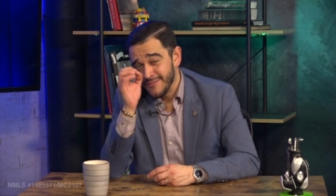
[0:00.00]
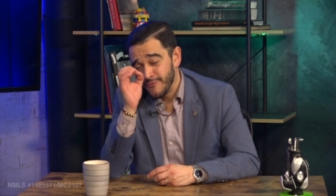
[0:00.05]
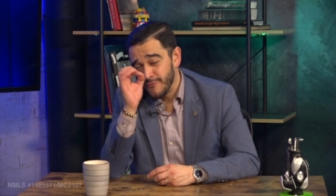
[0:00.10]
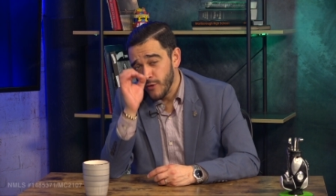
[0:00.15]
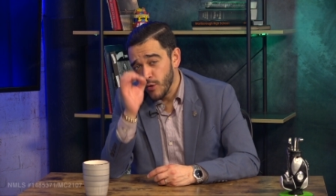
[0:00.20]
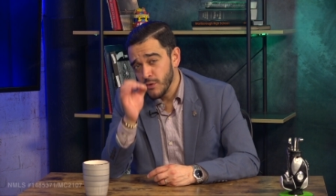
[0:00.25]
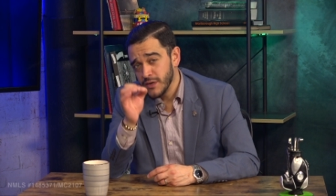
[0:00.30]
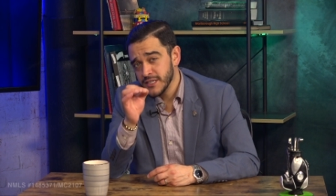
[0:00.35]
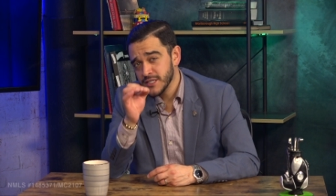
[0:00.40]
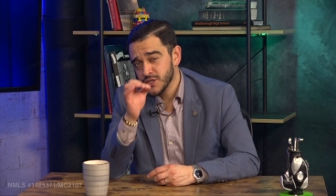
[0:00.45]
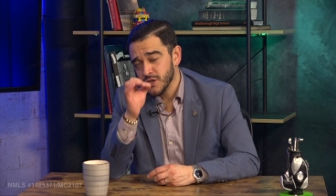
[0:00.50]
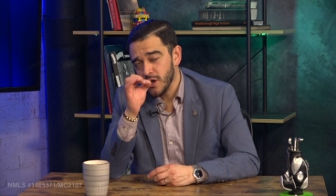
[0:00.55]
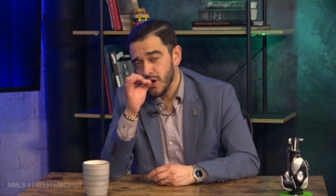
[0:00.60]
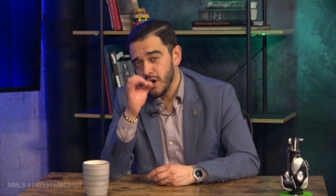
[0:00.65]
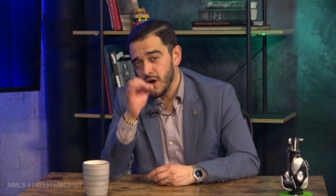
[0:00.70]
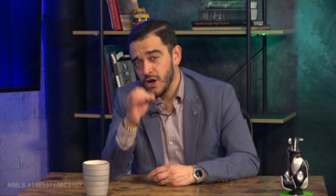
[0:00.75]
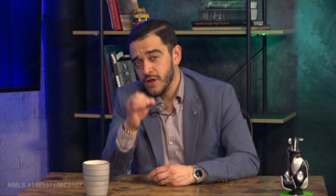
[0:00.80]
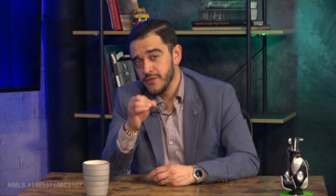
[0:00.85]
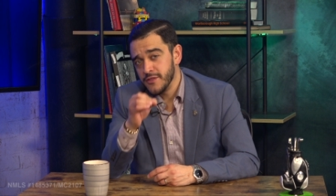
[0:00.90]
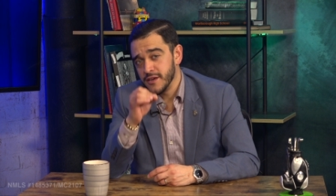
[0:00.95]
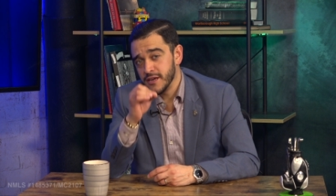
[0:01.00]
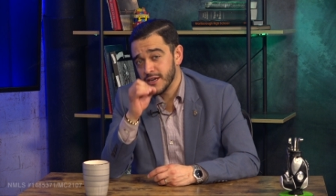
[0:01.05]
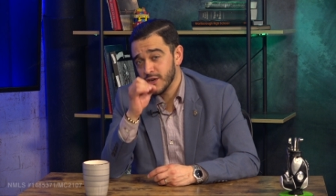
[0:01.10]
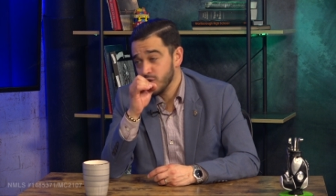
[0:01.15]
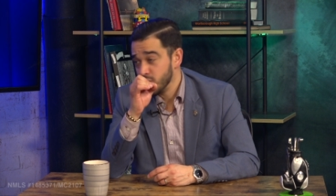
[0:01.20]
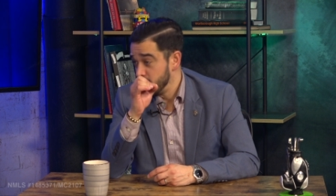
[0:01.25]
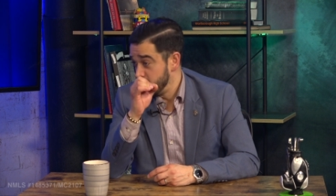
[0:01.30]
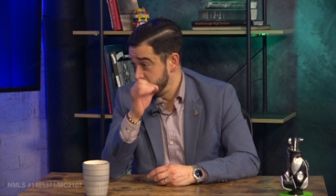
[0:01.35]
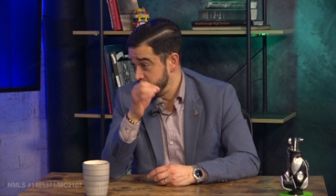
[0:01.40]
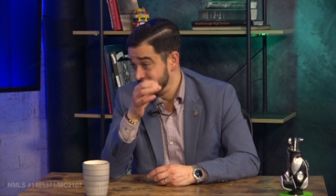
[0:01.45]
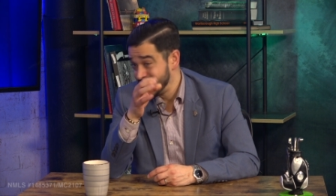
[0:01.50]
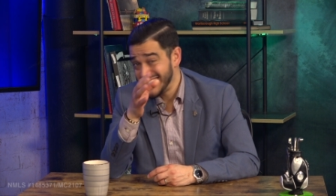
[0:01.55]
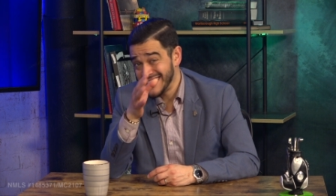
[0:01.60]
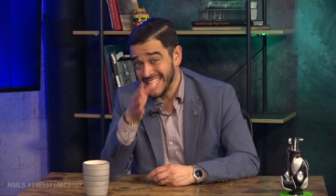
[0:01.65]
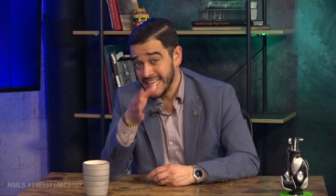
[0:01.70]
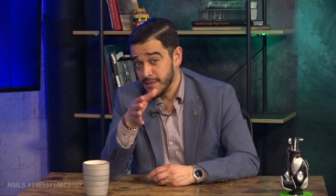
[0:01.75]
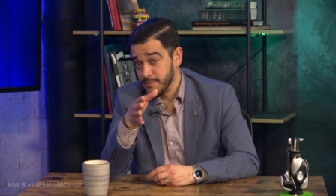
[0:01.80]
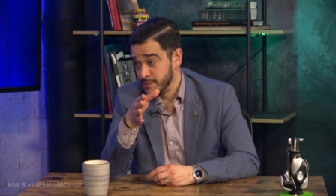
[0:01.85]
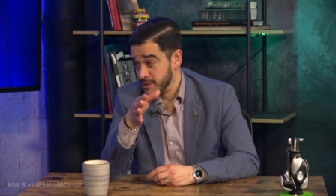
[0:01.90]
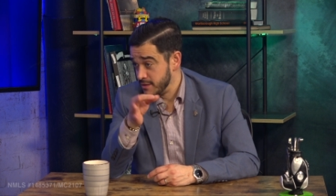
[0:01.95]
focus on the
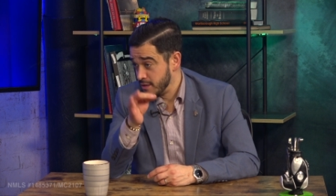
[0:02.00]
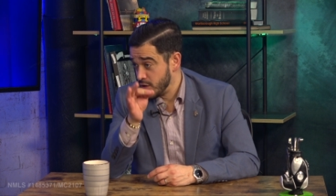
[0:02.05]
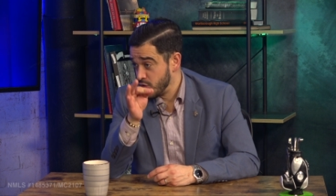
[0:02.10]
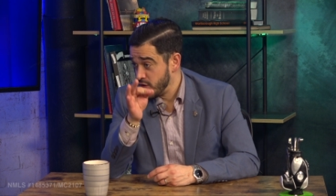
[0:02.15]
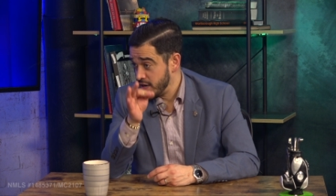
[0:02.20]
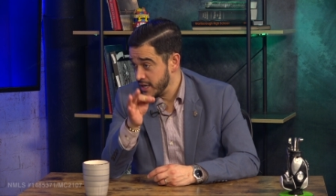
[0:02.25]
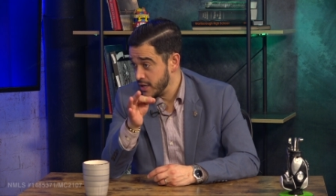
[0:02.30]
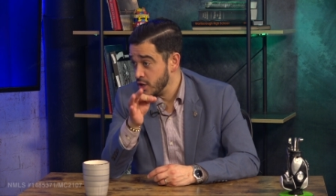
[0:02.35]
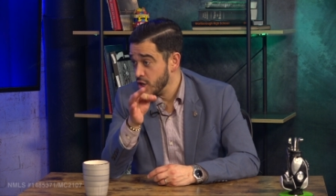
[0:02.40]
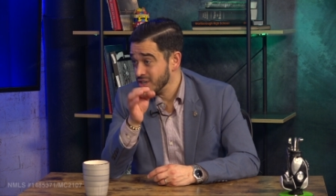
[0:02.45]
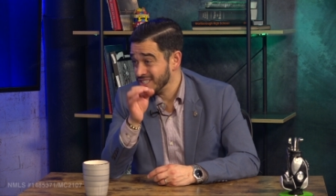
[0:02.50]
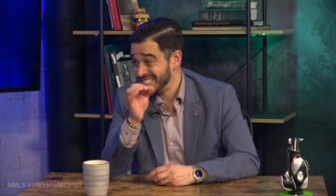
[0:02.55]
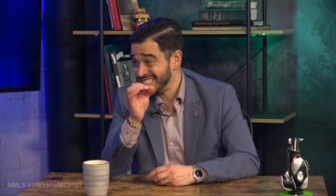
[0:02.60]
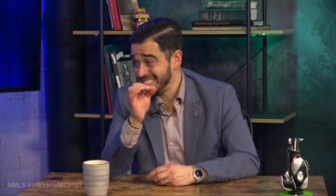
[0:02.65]
statement, the credit card